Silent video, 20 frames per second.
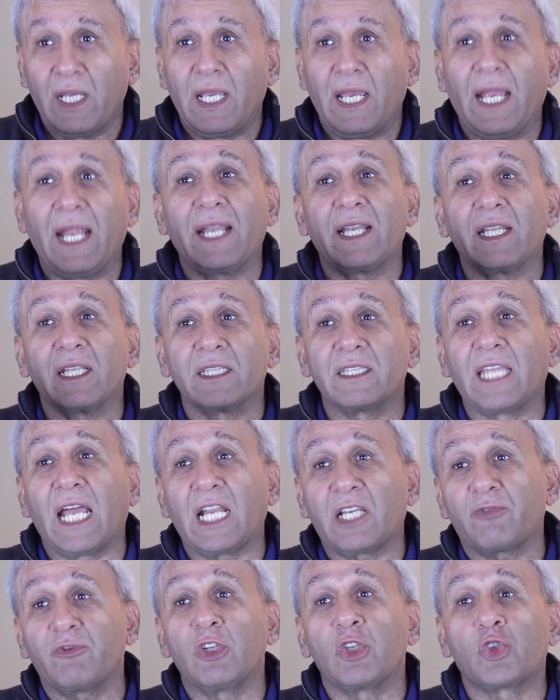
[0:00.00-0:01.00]
and
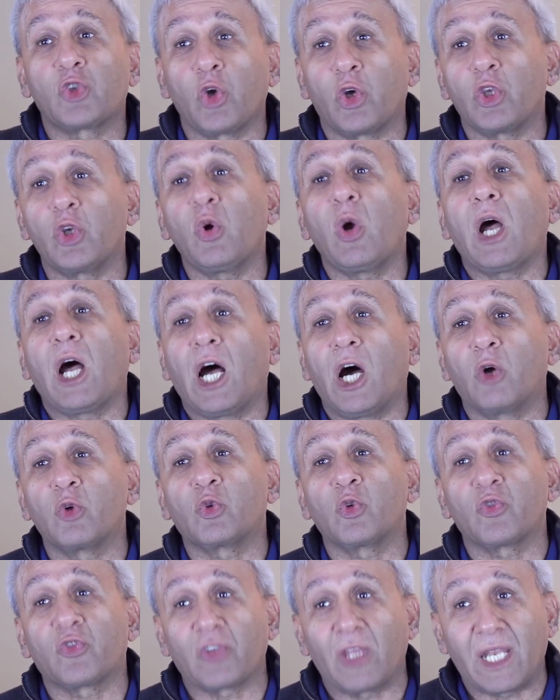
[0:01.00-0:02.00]
that will show you how
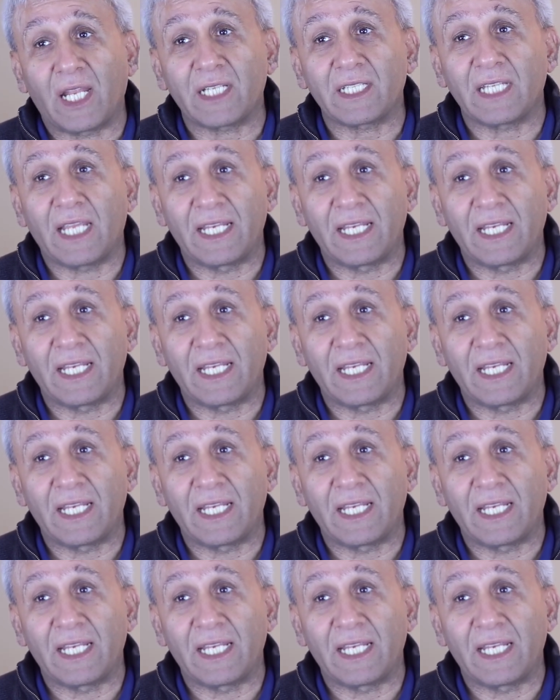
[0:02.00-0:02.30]
to select